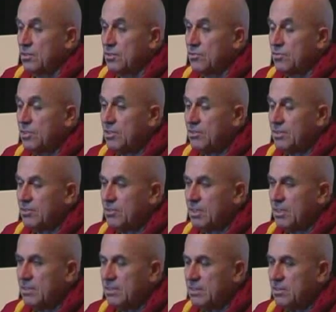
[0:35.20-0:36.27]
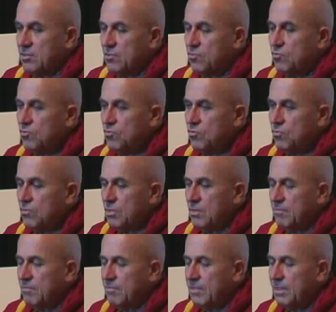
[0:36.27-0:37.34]
So now that there's two
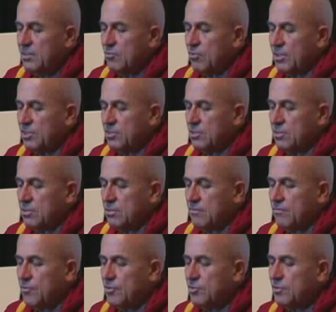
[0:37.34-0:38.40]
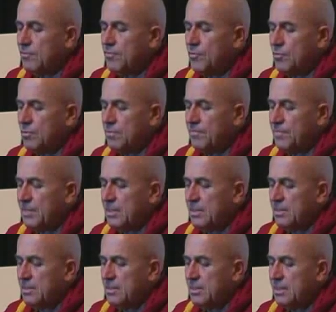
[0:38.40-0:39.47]
main questions. First of all,
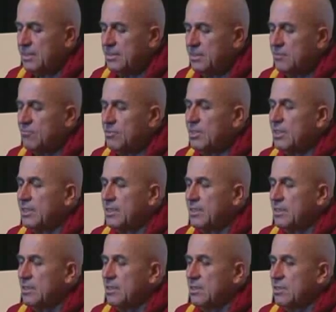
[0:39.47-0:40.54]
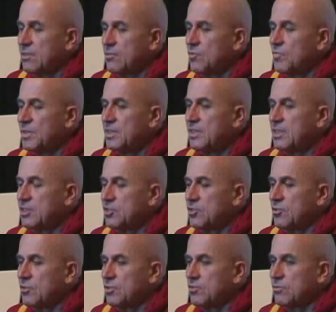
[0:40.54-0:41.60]
is it really human
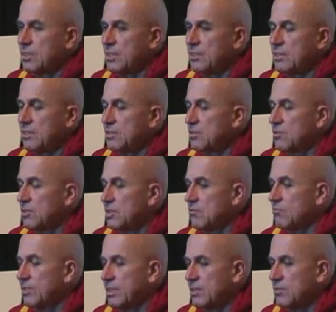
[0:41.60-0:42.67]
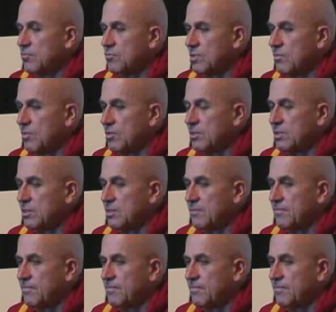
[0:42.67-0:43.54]
nature so that there's nothing we can do about it?